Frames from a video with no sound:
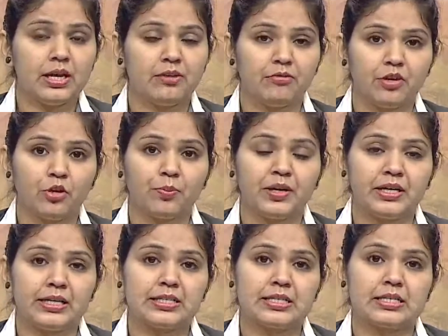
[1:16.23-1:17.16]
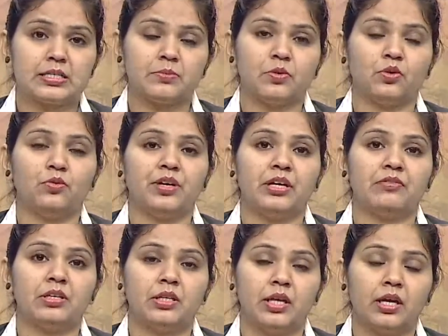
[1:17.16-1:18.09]
Every operating system,
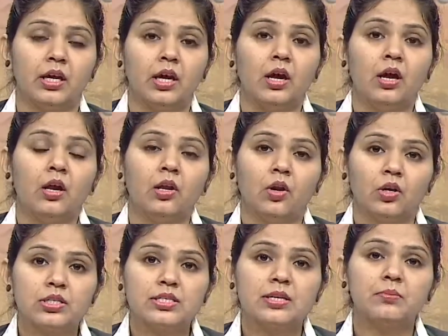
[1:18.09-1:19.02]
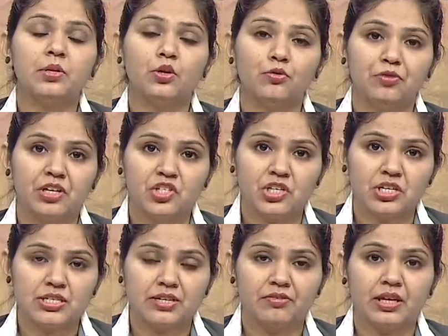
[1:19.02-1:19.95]
whenever they launch some new
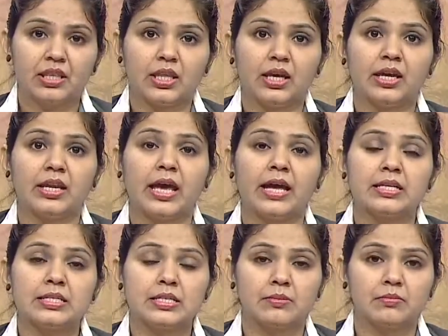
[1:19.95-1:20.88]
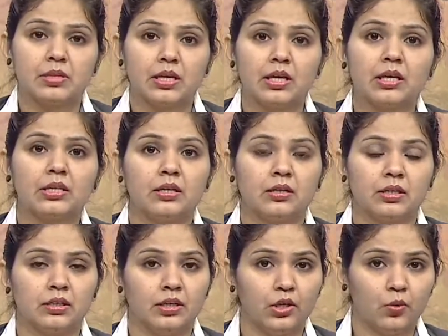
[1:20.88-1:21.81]
features and when they enhance something,
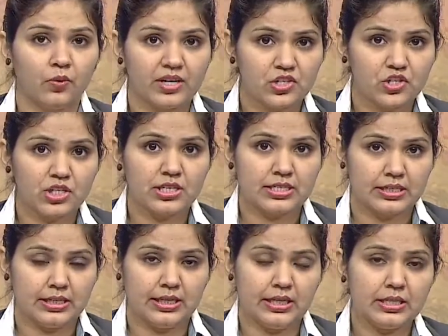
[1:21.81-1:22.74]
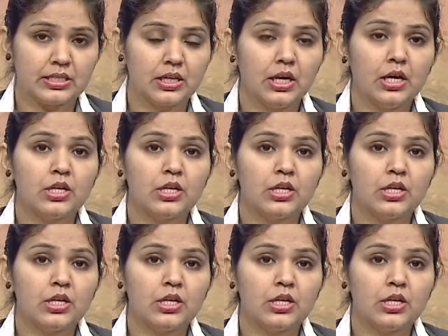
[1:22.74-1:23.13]
a new version is released.